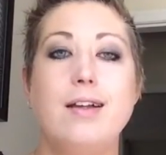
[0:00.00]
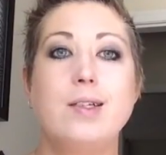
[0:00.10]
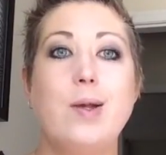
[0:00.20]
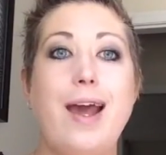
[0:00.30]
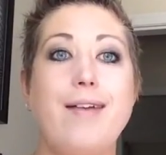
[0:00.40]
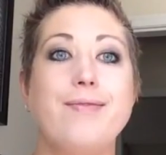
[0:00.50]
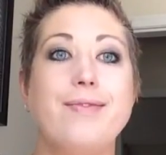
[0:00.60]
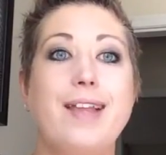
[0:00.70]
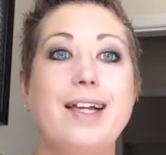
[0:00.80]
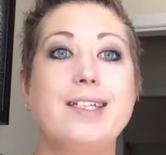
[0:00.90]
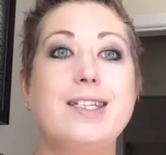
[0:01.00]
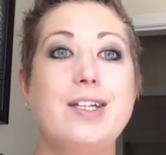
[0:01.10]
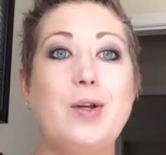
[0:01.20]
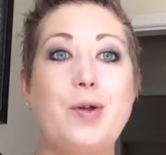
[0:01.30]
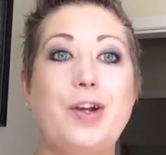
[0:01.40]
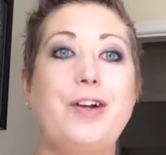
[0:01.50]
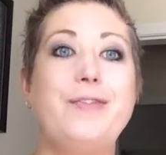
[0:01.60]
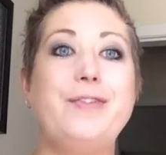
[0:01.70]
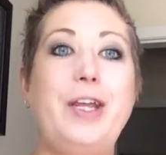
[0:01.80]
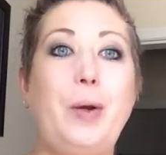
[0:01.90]
So yeah, that's the Know
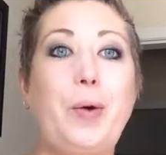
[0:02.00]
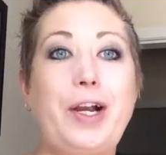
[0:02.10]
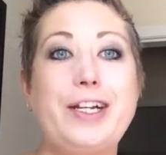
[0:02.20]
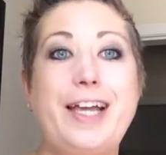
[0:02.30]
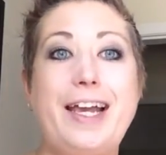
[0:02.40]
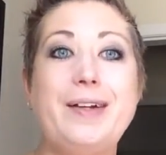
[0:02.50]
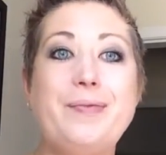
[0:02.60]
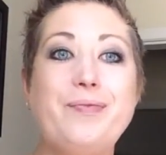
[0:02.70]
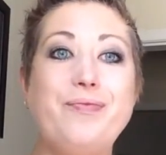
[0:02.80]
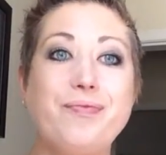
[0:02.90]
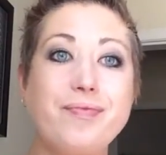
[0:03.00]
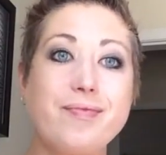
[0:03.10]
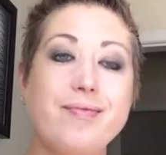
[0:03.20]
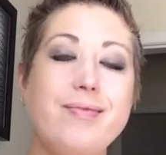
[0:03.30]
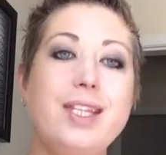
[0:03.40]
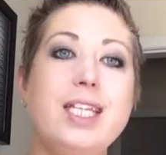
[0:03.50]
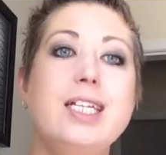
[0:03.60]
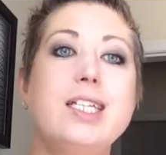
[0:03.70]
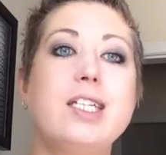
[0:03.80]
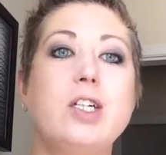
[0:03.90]
Your Needleworker Tag.
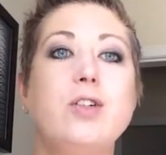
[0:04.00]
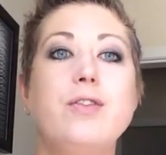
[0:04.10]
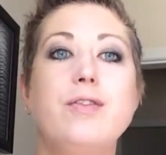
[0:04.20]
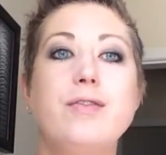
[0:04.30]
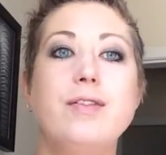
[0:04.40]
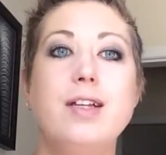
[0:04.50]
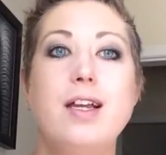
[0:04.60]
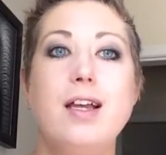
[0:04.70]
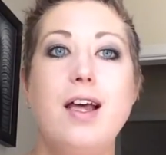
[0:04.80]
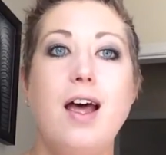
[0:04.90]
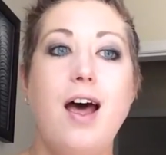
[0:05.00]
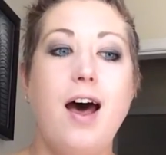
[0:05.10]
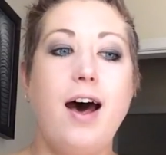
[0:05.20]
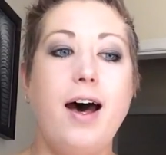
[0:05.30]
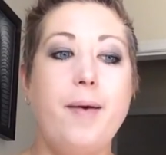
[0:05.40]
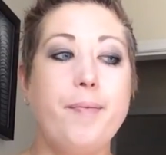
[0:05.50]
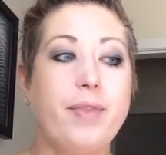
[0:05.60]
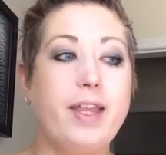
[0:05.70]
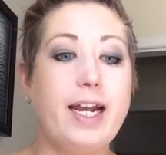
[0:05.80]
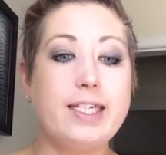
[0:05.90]
So
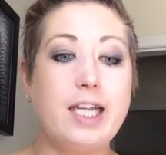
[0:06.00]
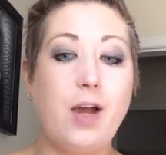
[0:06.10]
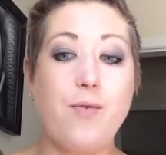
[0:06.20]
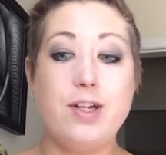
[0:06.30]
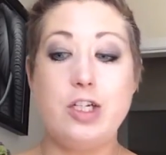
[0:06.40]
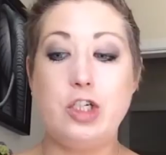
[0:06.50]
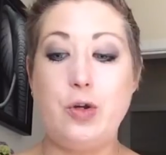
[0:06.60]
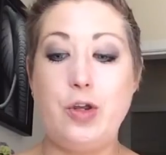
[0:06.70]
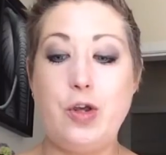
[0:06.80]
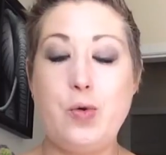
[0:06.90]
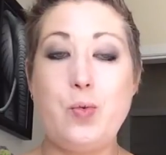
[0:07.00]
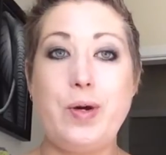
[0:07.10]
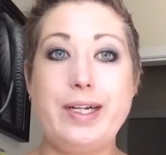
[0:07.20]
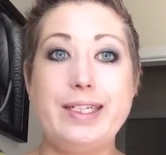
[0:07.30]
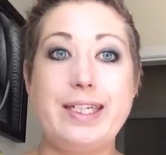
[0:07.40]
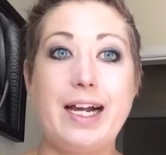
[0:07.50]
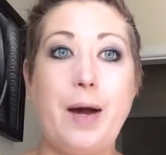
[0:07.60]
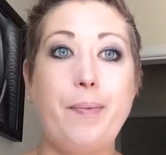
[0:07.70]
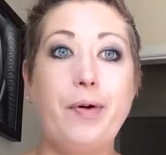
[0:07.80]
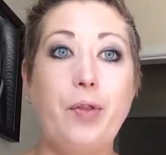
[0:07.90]
the next thing I wanted to show you was a
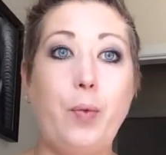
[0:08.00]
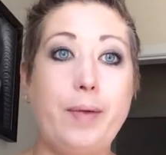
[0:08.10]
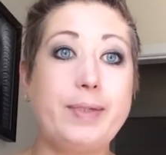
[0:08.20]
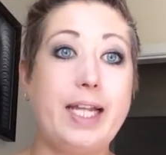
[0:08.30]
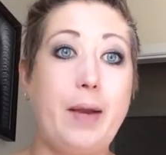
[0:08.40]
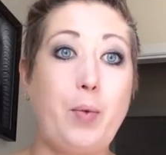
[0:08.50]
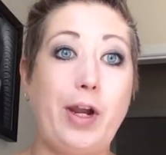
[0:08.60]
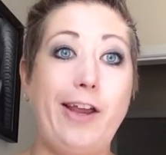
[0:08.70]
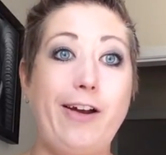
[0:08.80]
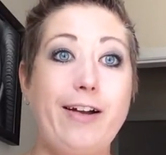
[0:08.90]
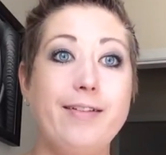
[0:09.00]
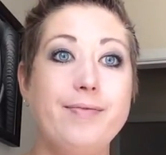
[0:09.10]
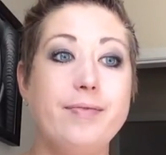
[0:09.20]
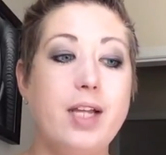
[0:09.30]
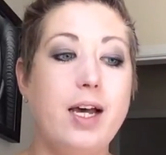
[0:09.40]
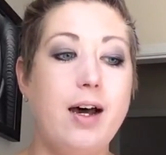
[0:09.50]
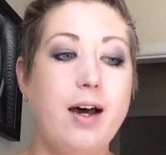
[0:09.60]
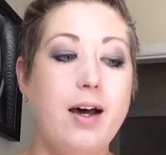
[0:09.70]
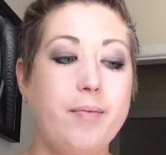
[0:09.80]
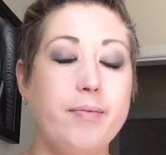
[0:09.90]
couple of the whips that I'm working on.
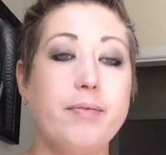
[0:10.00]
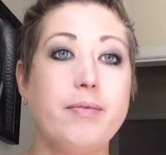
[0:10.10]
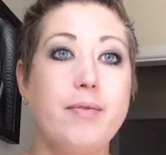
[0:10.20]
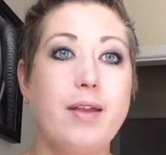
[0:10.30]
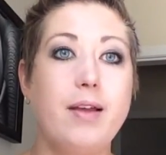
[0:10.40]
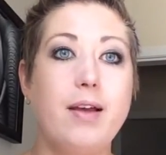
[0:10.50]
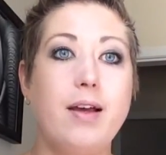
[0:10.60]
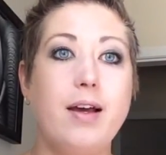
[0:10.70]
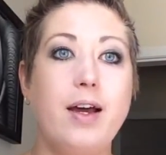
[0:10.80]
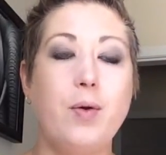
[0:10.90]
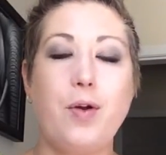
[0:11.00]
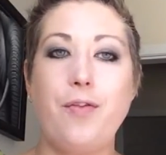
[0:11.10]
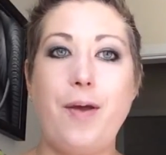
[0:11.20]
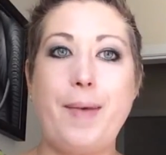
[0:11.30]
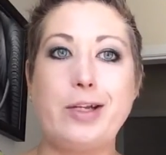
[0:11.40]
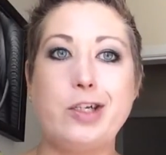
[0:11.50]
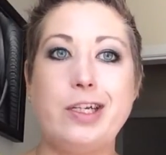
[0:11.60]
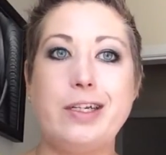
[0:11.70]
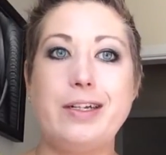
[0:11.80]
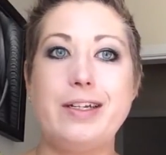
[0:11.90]
I don't know if I
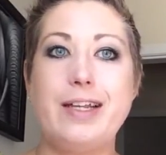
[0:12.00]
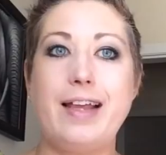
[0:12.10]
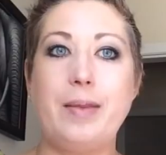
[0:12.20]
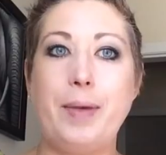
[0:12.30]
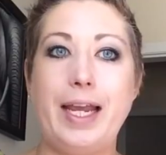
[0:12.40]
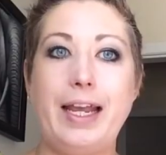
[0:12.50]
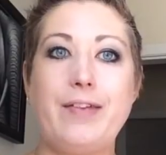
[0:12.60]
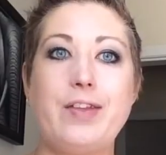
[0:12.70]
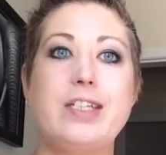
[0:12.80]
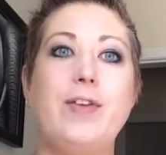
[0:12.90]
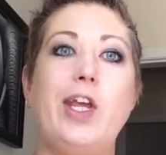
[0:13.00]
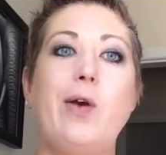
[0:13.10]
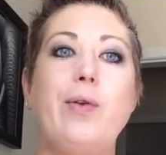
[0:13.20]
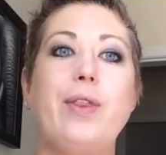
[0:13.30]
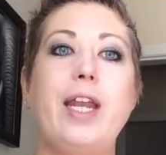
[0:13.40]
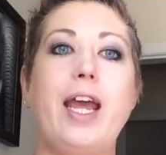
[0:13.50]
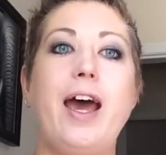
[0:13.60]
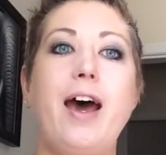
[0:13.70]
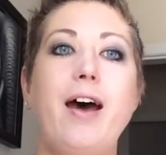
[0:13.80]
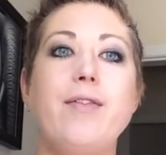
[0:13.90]
mentioned at the beginning of this video that I
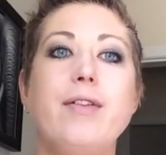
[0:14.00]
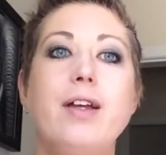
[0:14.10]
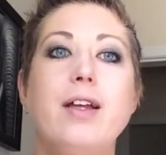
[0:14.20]
have